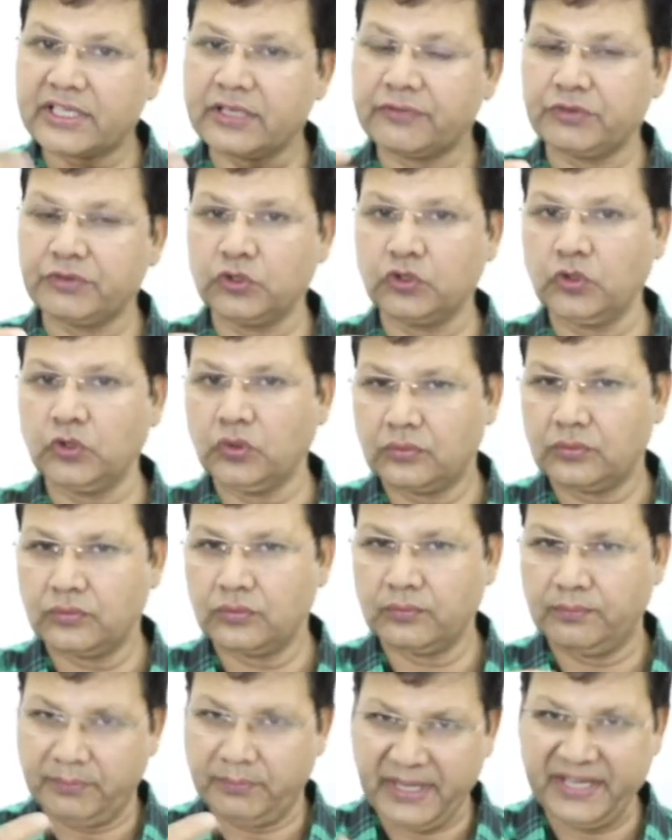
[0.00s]
you
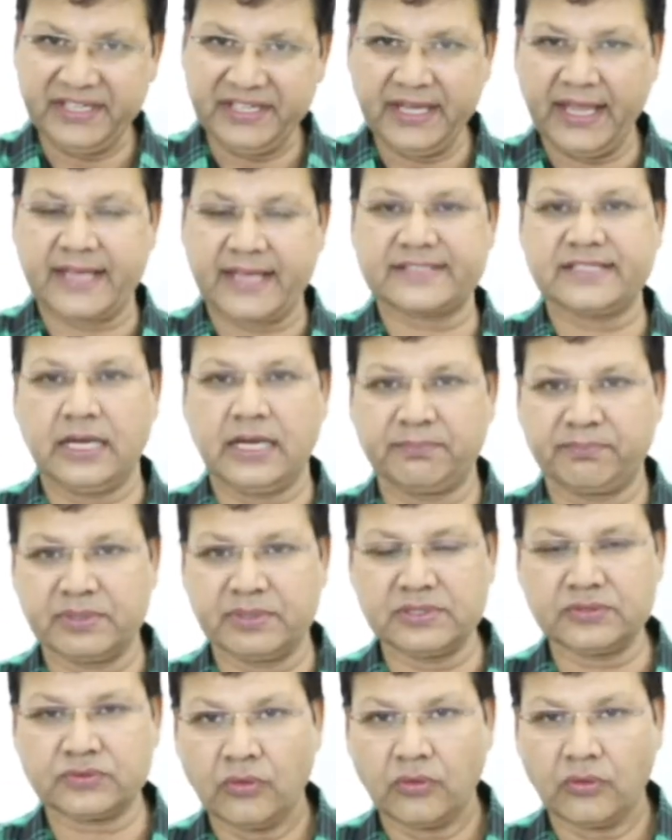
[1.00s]
many
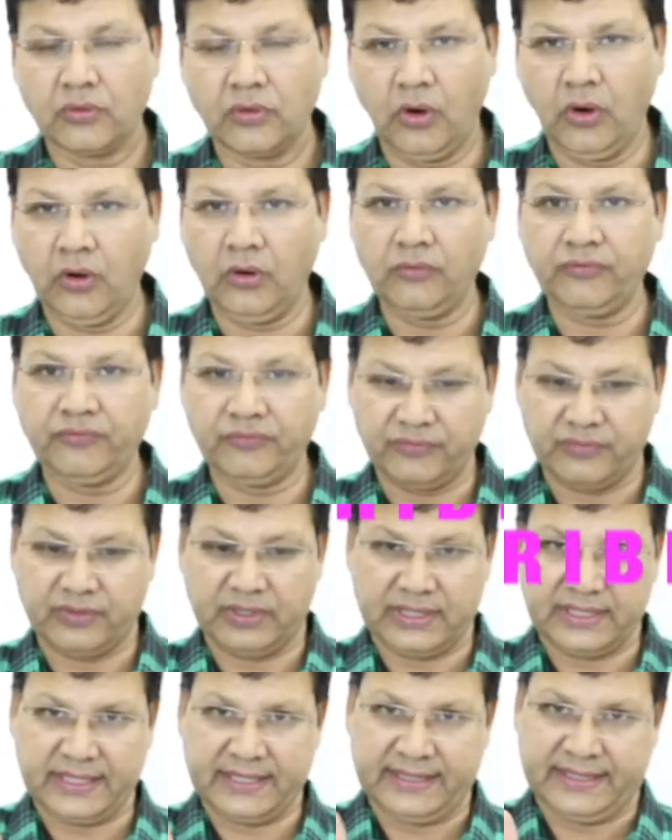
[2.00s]
examples of
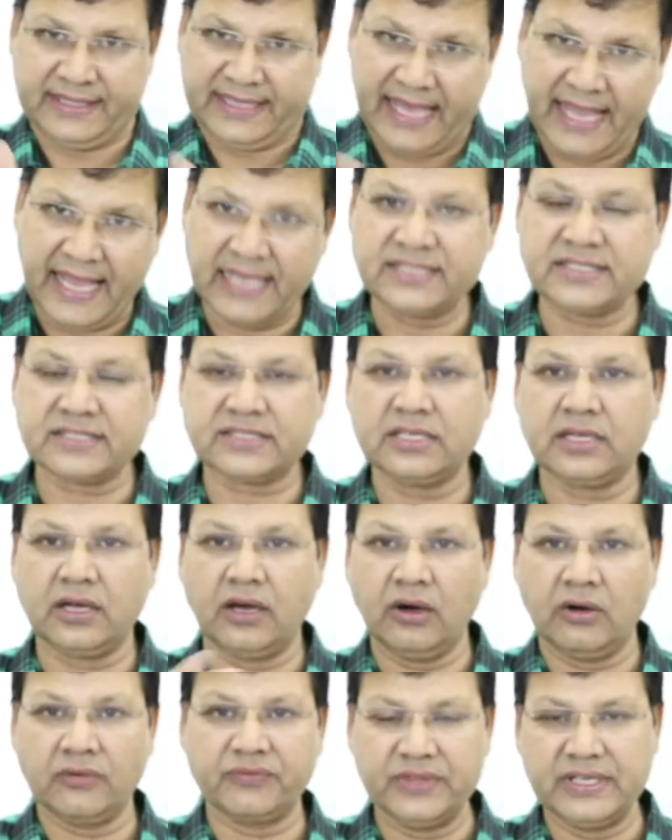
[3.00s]
the answer
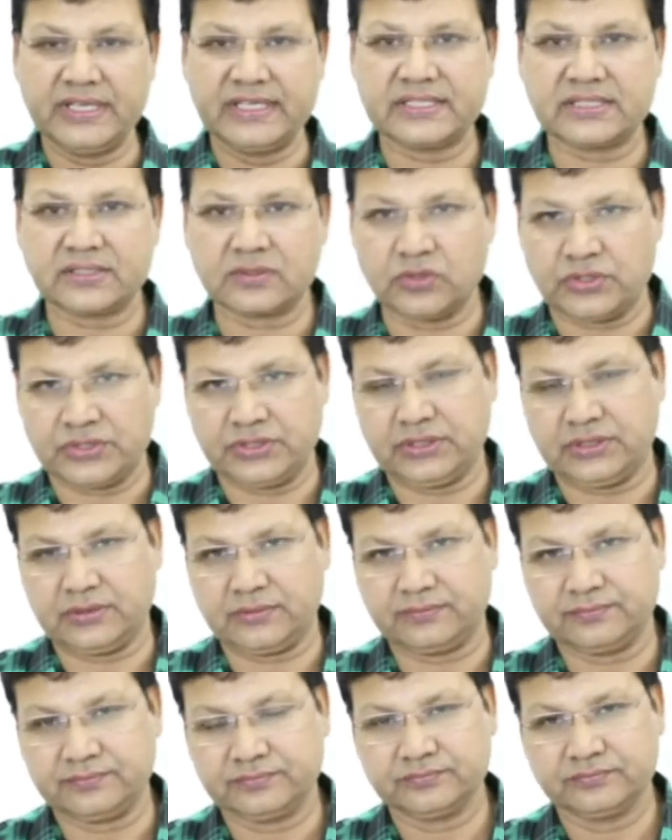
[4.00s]
of this question,
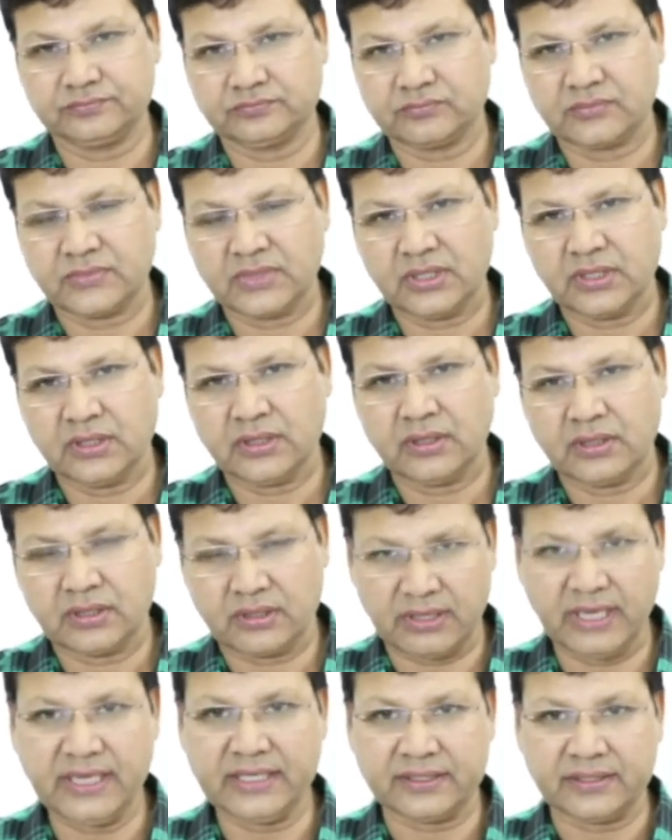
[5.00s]

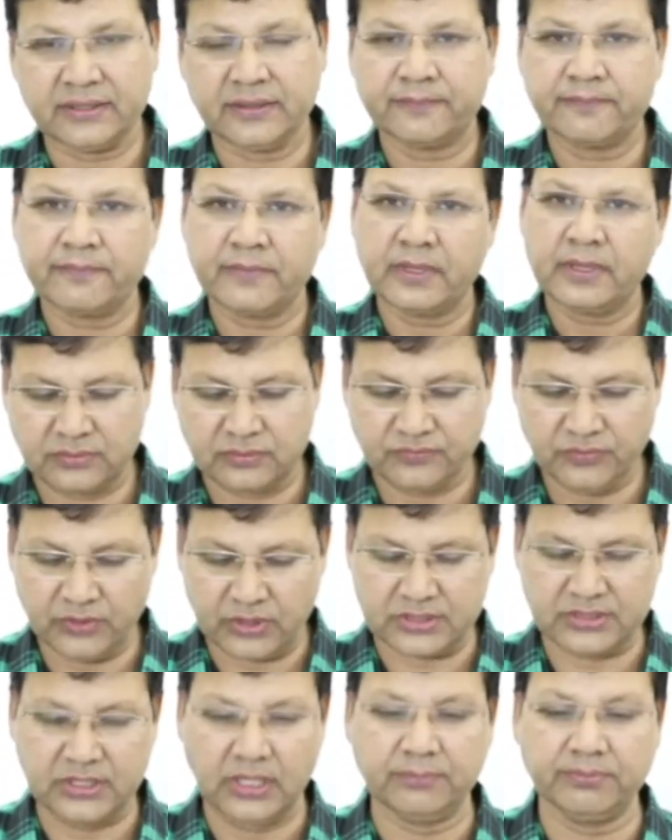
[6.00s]
right? For
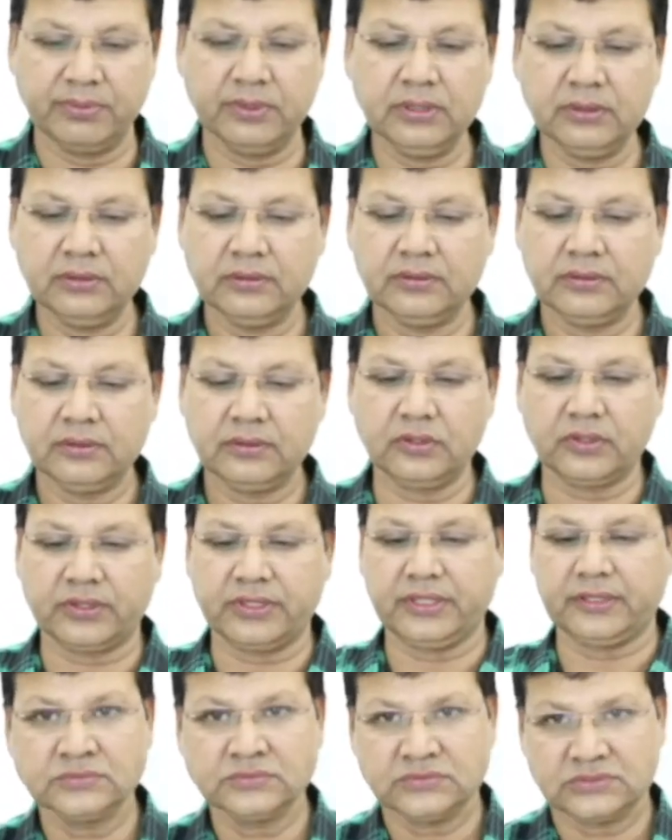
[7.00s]
example, look
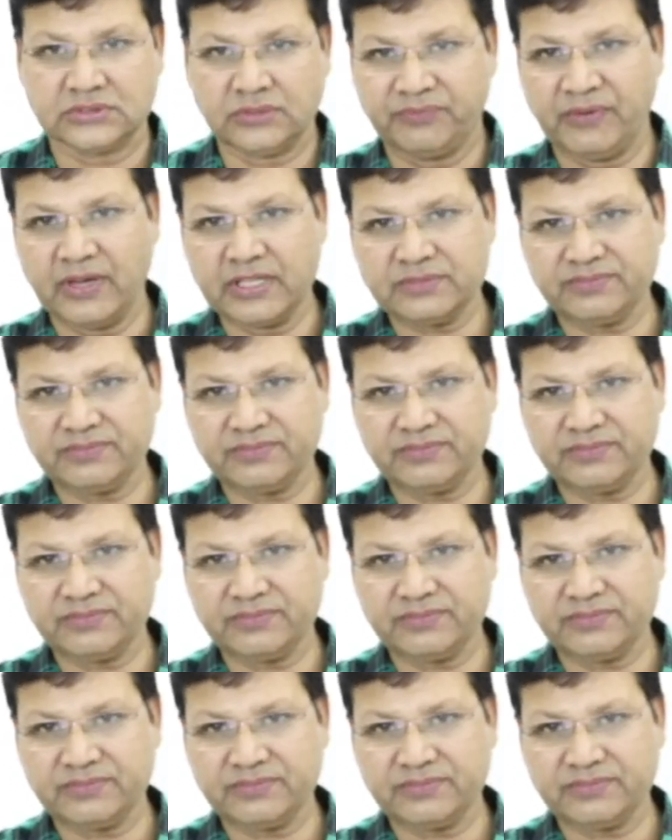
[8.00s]
here. The first one